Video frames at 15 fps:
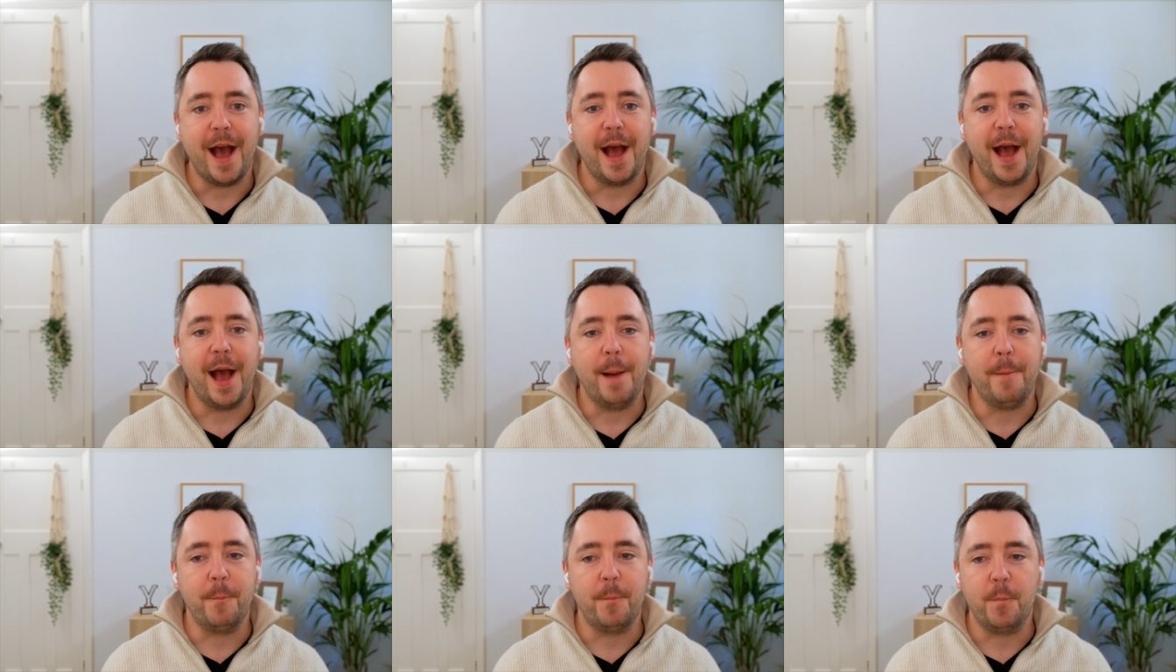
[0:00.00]

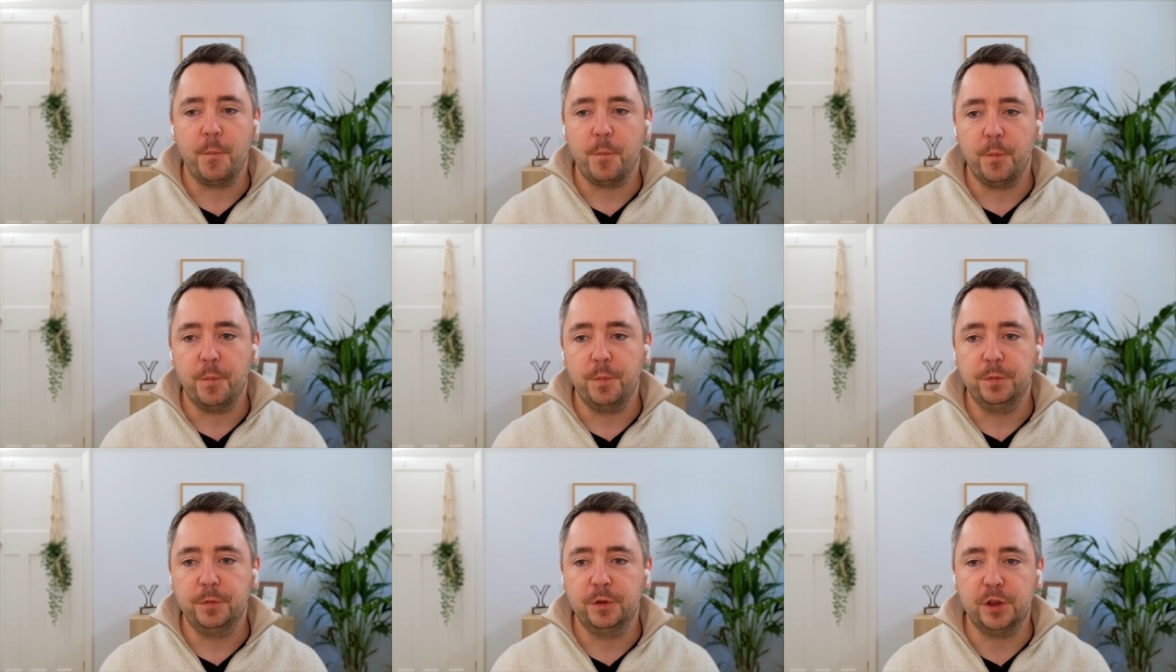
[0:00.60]
Um,
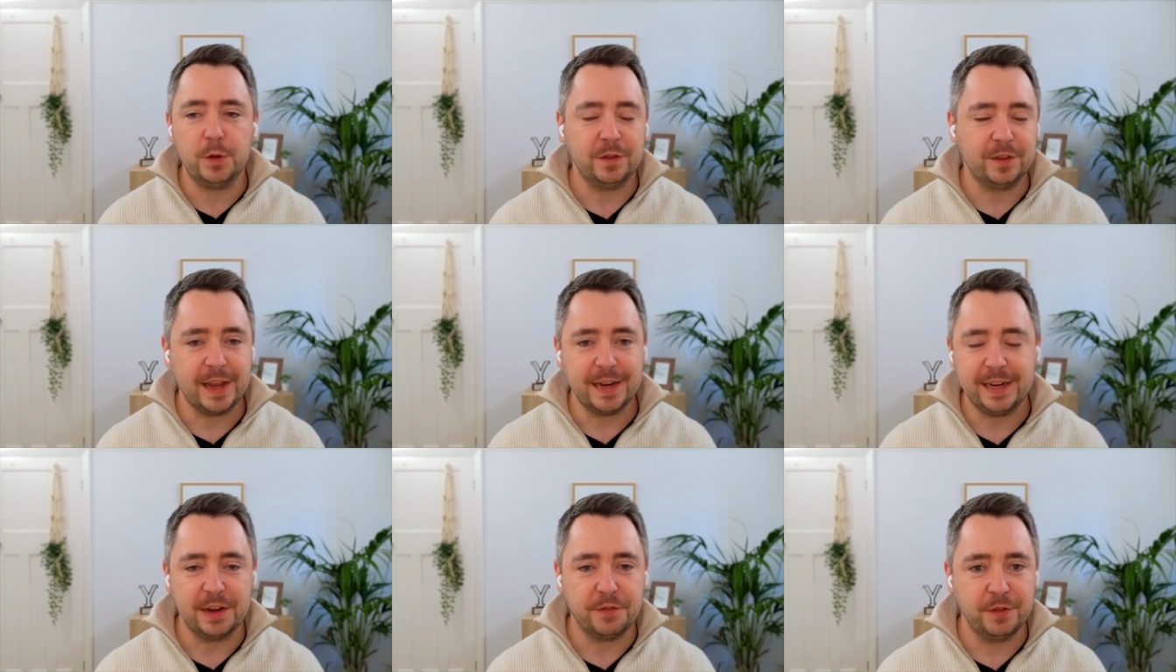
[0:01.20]
do you see
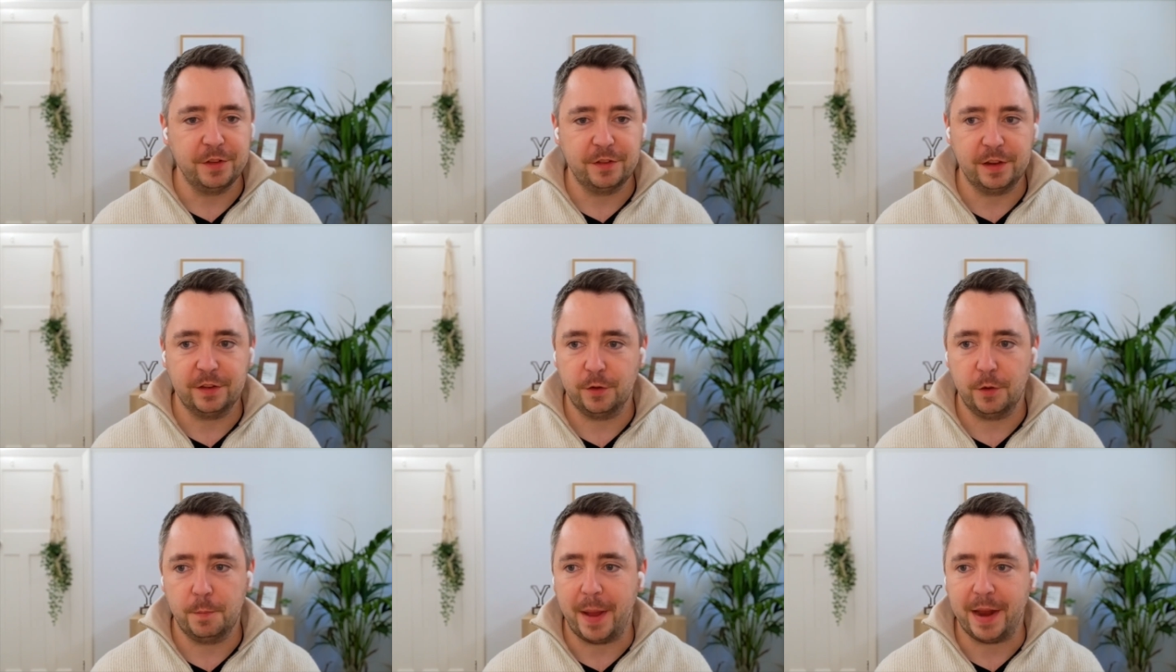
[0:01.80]
any differences
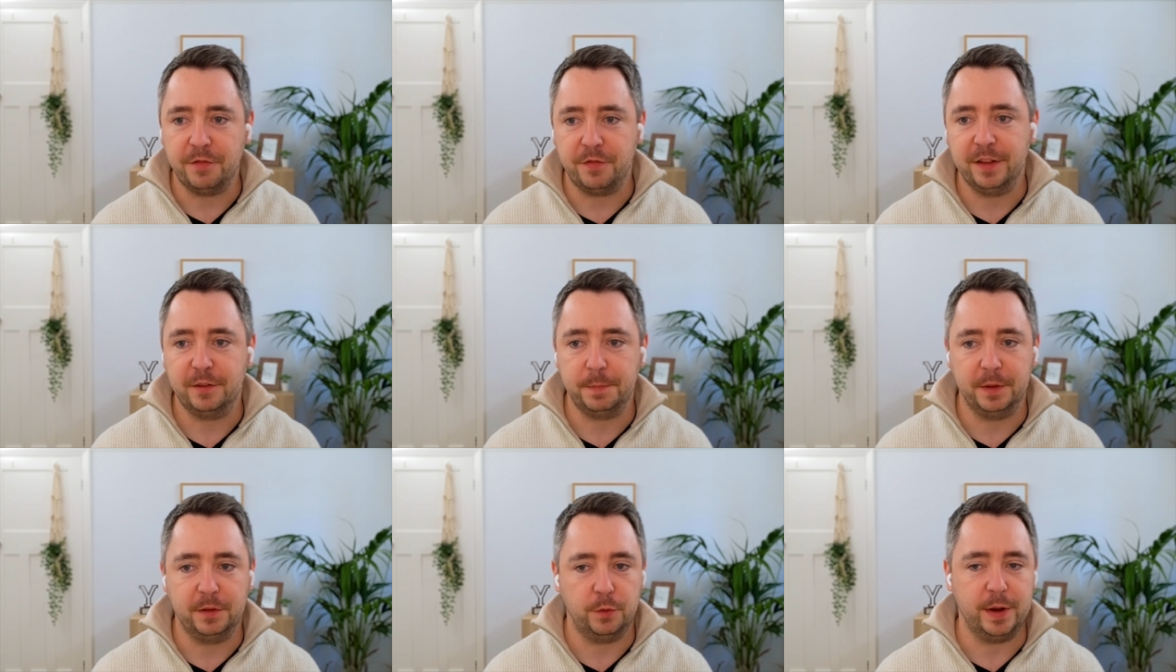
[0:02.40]
or benefits
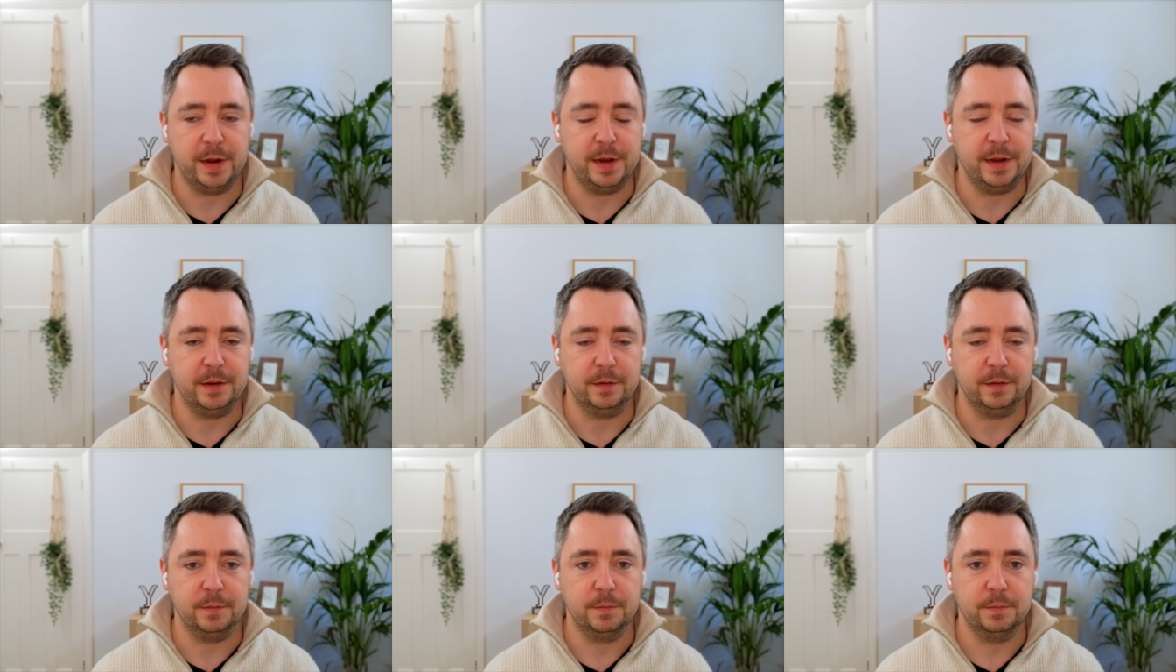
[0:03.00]

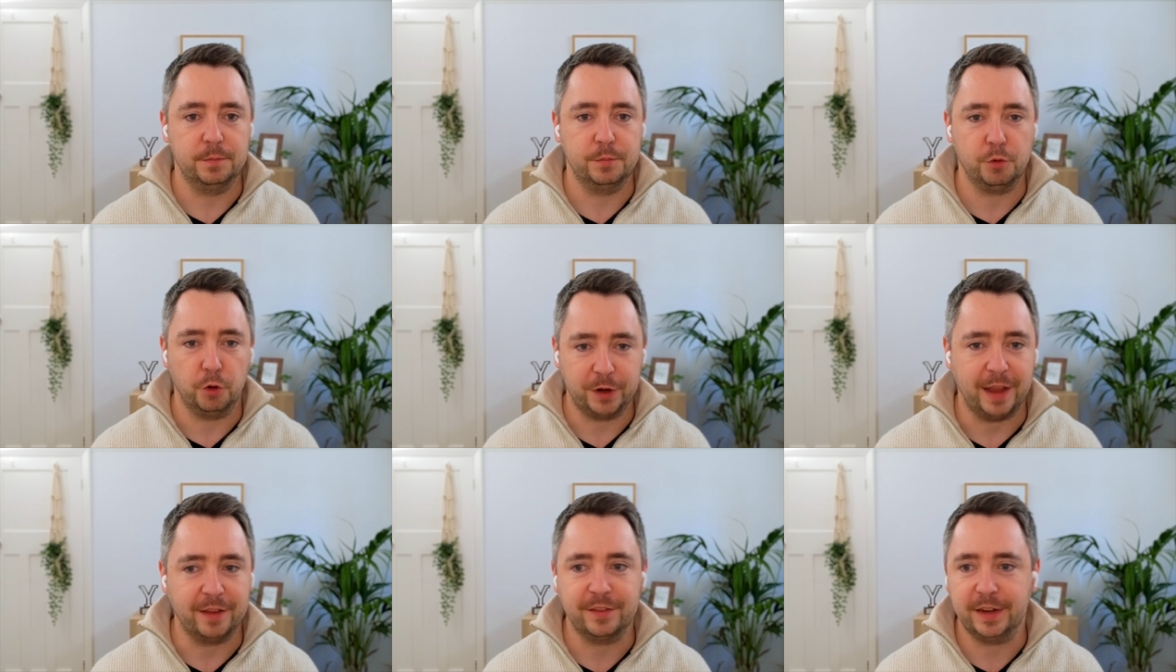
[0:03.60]
between
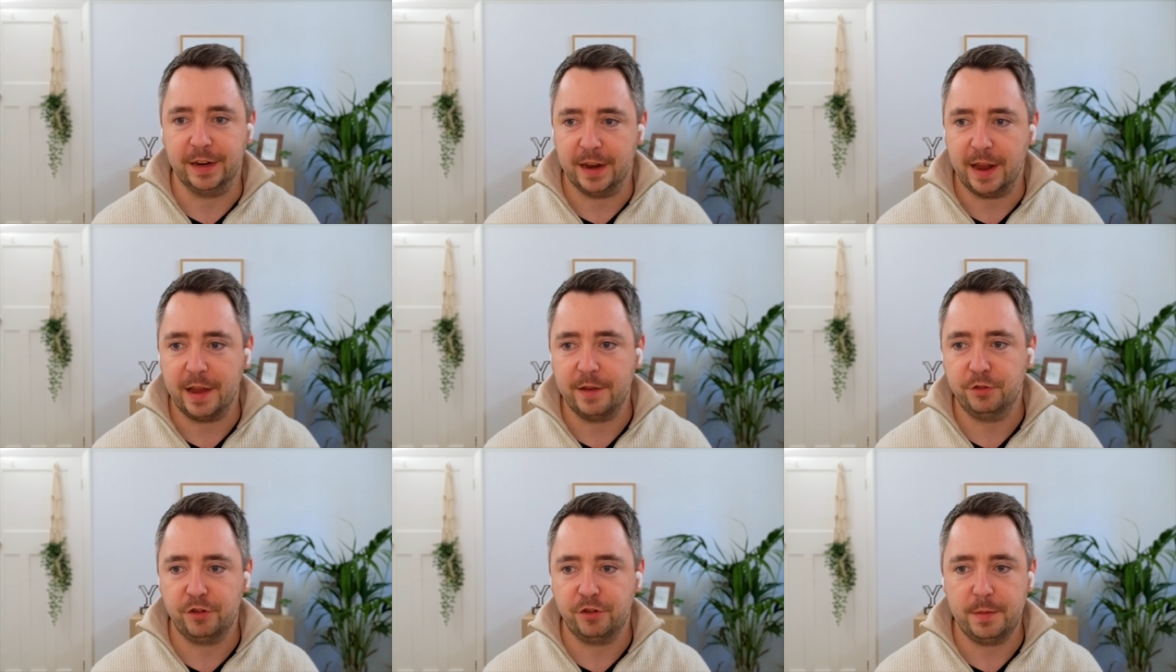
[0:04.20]
broadcasting and
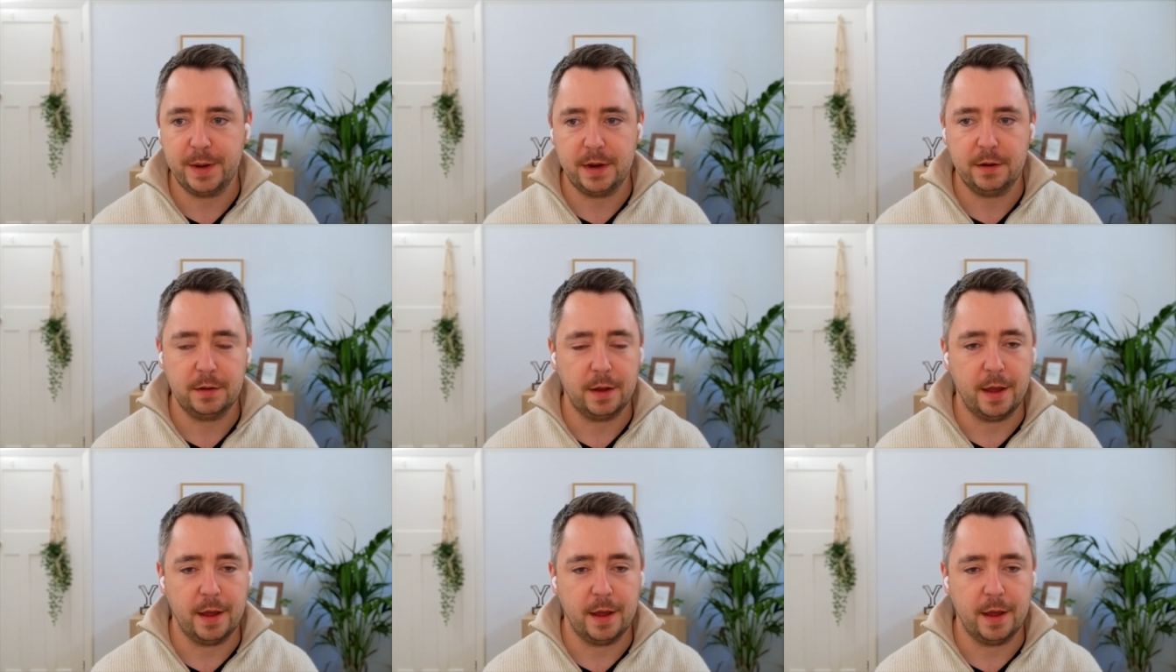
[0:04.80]
live streaming?